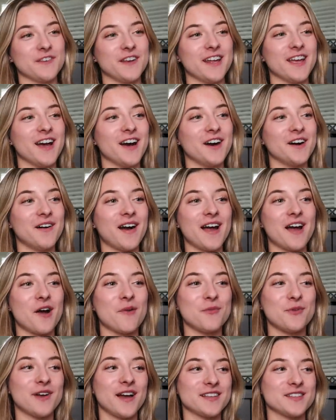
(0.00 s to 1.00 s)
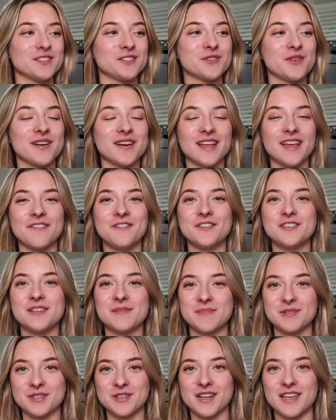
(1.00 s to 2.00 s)
video. I hope you guys enjoyed it. If you
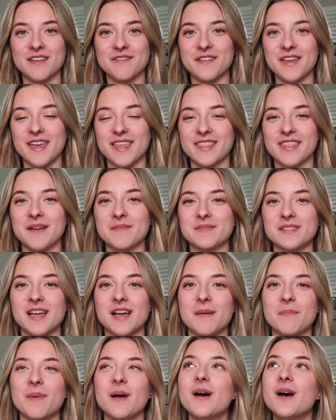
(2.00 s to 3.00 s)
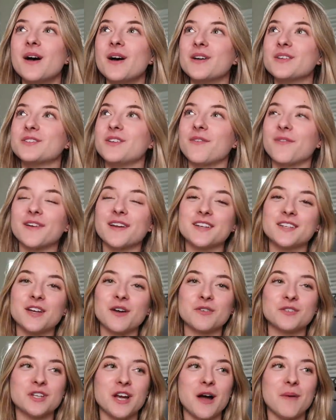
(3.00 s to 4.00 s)
did, be sure to give it a thumbs up. Don't forget to
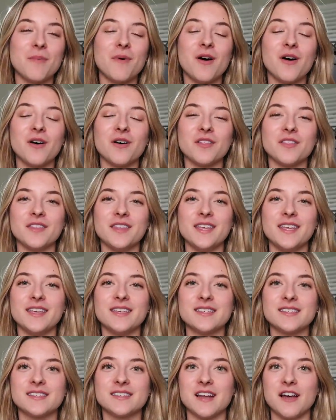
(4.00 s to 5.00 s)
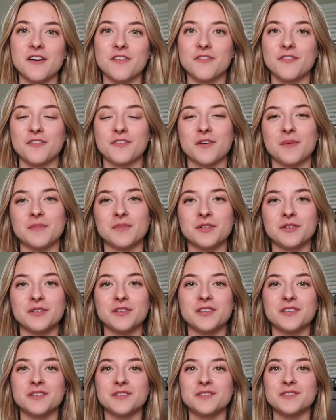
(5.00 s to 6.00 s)
go shop all the stuff from
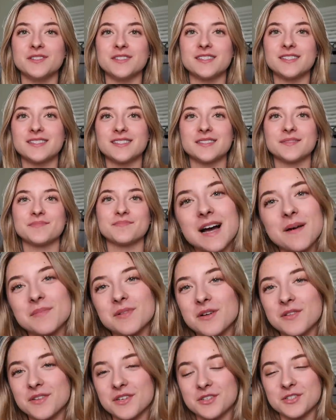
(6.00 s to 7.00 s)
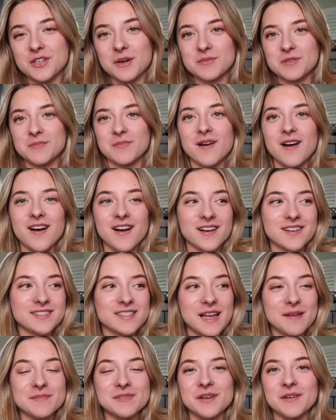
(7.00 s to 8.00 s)
Lulu's down below in the description box.
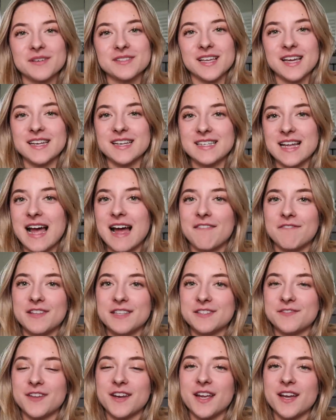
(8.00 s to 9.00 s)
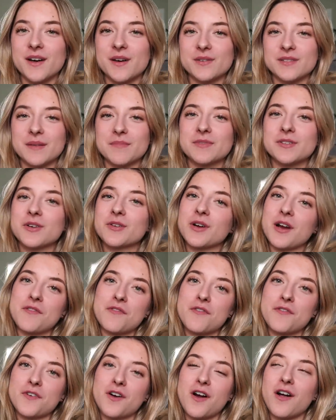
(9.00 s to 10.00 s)
I'm so excited to have these videos. I'm so
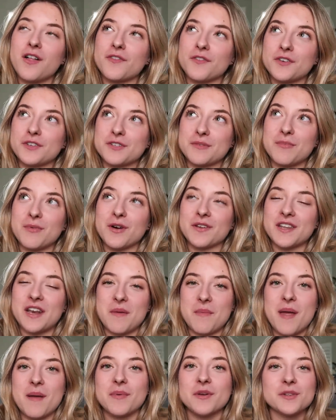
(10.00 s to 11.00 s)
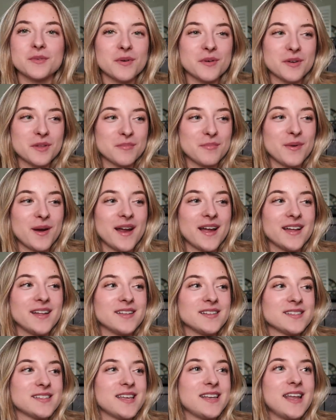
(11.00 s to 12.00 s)
grateful for all of your support that I'm able to work with
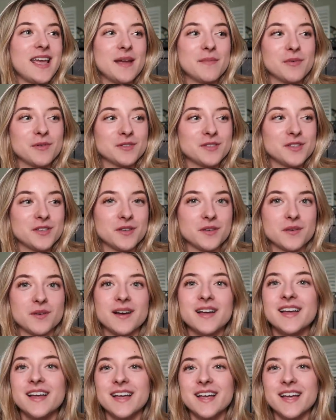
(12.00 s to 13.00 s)
brands and able to